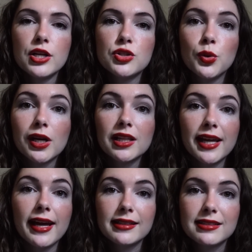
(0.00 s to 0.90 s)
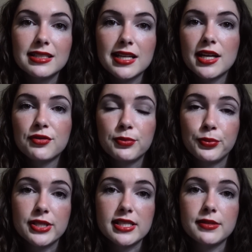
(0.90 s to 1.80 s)
to collect the dad from
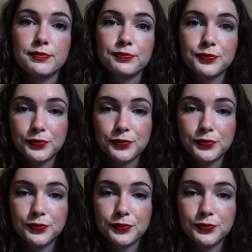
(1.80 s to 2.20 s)
prison.